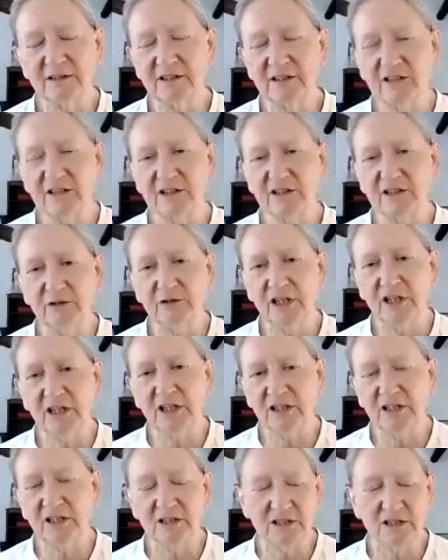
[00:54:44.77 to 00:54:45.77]
that you
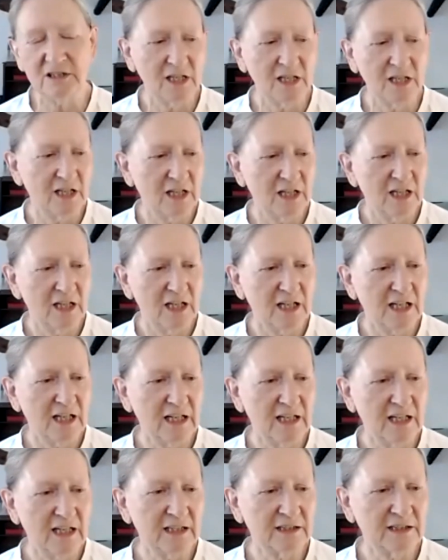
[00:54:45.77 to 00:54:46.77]
need.
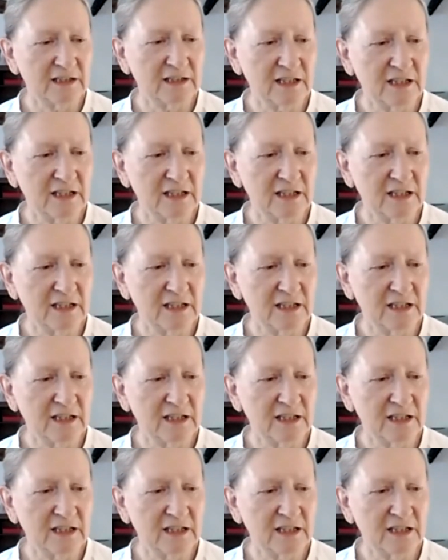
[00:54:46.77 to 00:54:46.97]
And